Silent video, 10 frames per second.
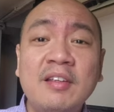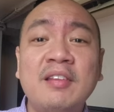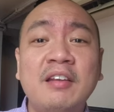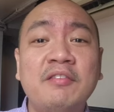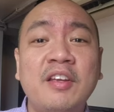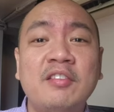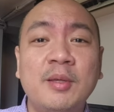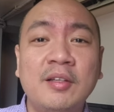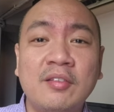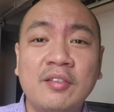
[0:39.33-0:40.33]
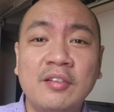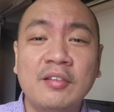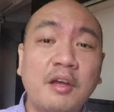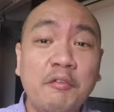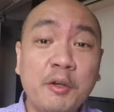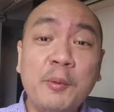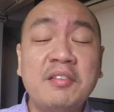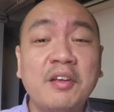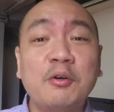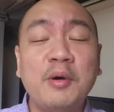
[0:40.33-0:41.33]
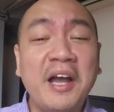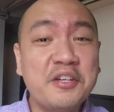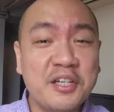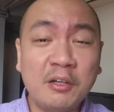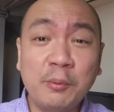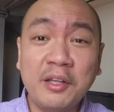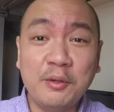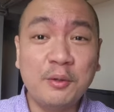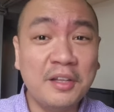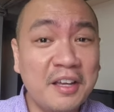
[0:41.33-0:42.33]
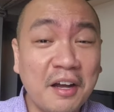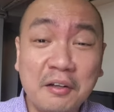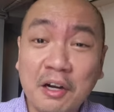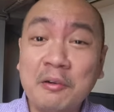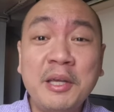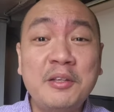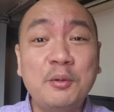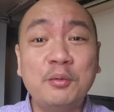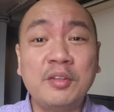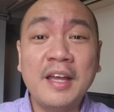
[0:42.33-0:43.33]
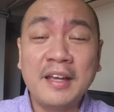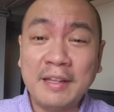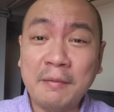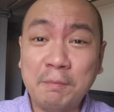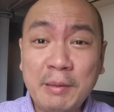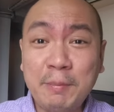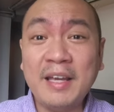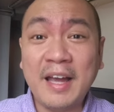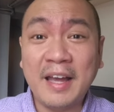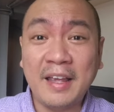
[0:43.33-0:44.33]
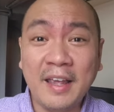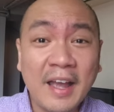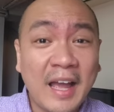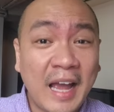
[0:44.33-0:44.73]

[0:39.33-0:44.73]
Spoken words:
business and investments. A few weeks ago, I shared with you the alarming news that BPI